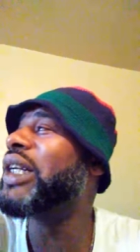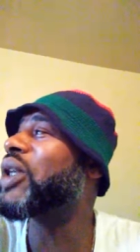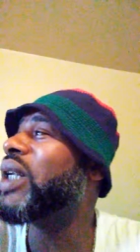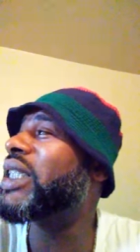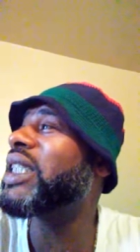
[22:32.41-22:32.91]

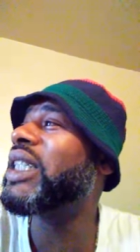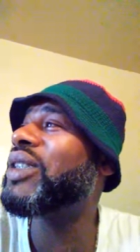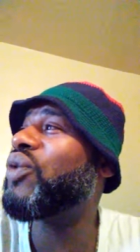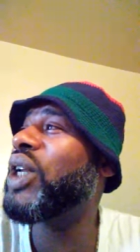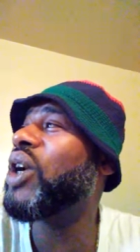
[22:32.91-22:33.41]
So listen,
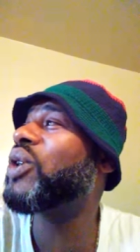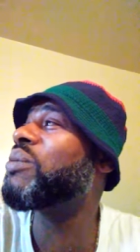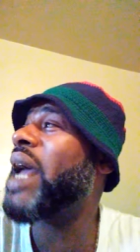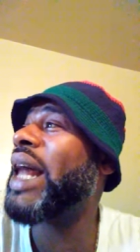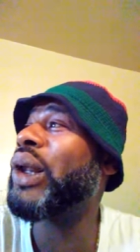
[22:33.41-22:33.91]
this video
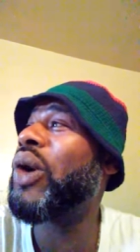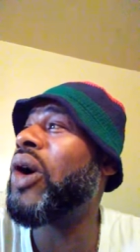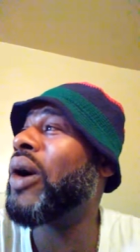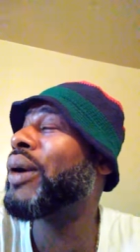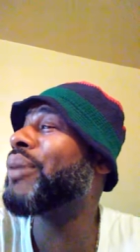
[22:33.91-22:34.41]
is mad
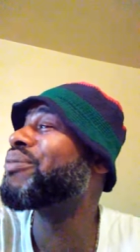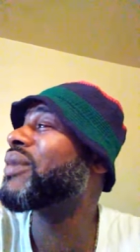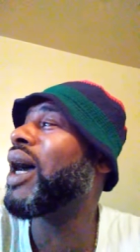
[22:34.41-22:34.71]
long.